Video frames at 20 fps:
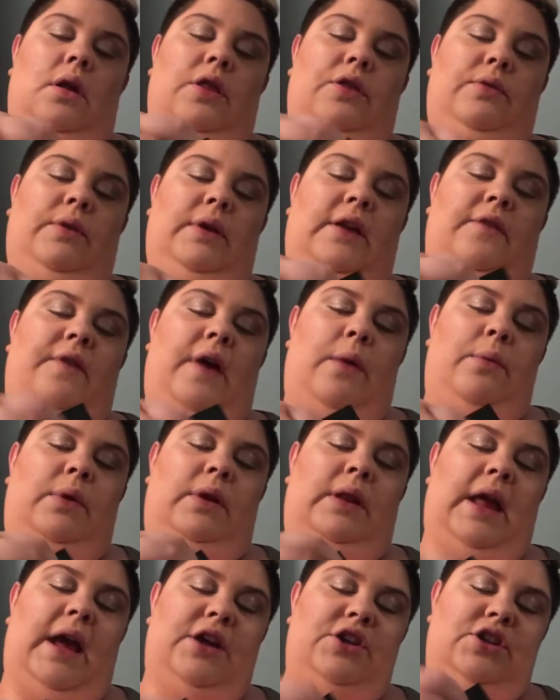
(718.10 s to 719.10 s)
3D fiber
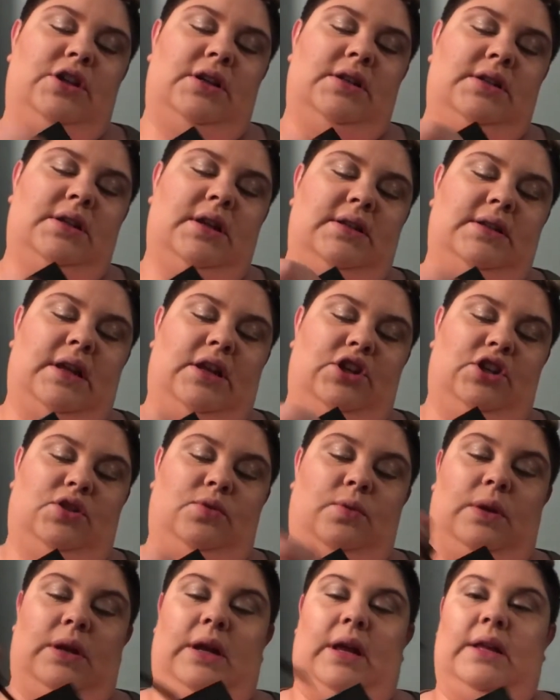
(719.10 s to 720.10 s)
lashes because I just
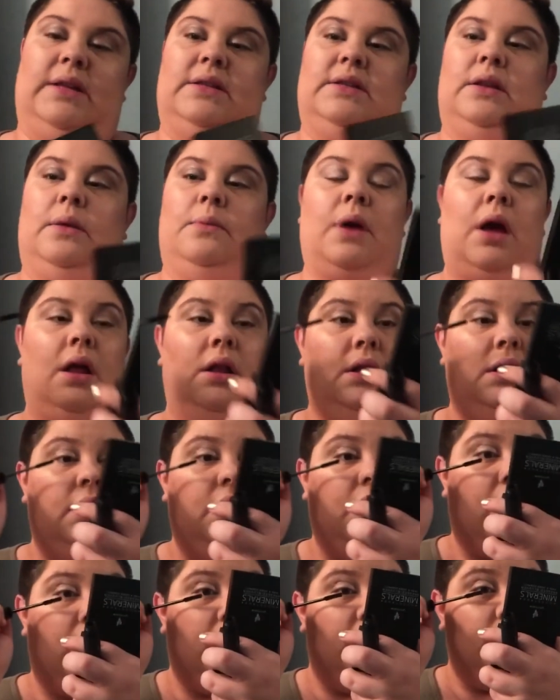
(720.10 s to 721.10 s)
want to get some
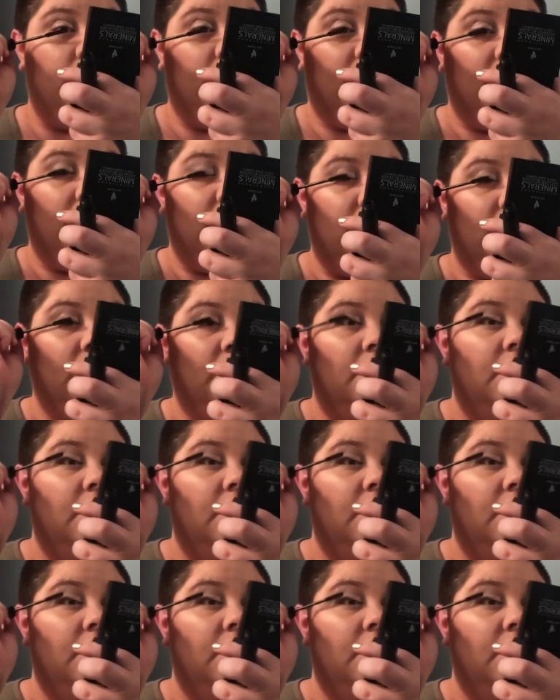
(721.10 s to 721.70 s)
color on my